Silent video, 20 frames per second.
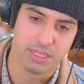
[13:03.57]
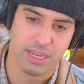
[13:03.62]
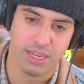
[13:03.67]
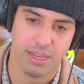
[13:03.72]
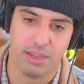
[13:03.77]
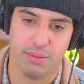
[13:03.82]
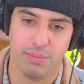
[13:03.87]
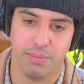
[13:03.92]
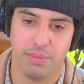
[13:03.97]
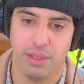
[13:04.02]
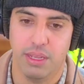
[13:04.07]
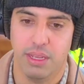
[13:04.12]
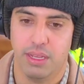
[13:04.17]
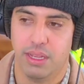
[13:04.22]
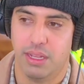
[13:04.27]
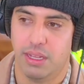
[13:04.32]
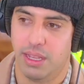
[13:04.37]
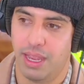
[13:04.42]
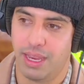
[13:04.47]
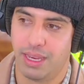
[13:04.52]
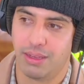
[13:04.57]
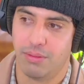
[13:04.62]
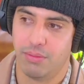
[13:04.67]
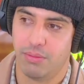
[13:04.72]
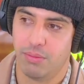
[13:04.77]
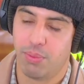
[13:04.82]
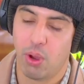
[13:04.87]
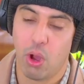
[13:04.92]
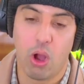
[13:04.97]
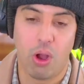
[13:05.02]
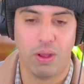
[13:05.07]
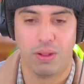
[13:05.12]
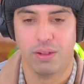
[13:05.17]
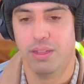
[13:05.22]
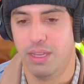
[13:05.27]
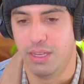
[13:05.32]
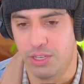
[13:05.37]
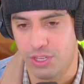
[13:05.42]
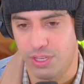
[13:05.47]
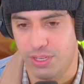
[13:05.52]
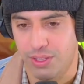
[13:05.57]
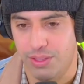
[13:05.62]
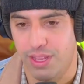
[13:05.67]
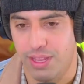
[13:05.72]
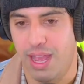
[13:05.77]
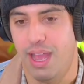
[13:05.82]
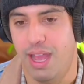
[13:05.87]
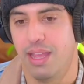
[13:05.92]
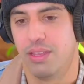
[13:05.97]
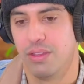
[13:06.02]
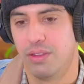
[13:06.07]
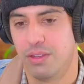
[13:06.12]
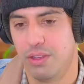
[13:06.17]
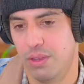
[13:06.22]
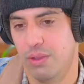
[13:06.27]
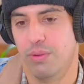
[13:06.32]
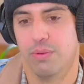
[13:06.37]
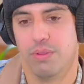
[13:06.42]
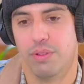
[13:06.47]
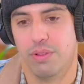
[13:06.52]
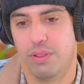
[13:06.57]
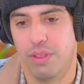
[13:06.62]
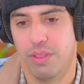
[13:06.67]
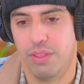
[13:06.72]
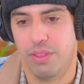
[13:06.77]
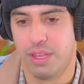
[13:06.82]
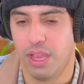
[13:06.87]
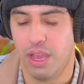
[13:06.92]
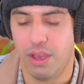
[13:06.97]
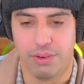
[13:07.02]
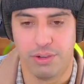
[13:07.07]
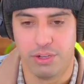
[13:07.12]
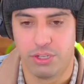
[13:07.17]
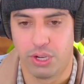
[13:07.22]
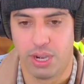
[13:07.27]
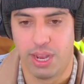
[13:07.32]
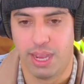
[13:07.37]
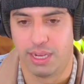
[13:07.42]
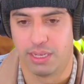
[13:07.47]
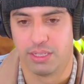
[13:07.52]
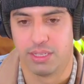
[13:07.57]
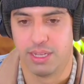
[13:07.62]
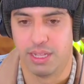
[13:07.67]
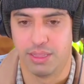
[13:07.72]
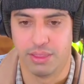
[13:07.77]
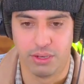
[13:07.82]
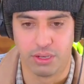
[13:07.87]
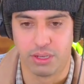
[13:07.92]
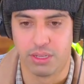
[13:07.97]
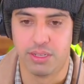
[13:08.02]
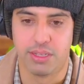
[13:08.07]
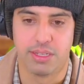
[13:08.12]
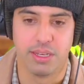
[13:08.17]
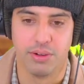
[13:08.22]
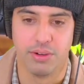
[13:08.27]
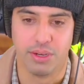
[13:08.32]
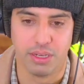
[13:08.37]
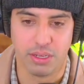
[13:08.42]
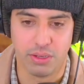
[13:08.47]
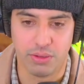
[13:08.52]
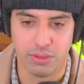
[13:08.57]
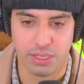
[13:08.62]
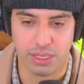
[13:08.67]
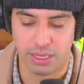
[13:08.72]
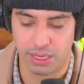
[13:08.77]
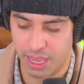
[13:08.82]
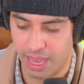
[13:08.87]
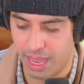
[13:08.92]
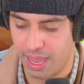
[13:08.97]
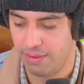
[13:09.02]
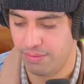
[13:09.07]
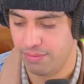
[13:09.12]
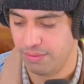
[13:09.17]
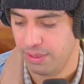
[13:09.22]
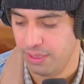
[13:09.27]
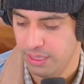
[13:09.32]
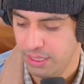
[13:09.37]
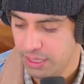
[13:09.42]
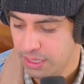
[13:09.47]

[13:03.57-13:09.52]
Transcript: same like polish that, the other tracks that they're considering using have.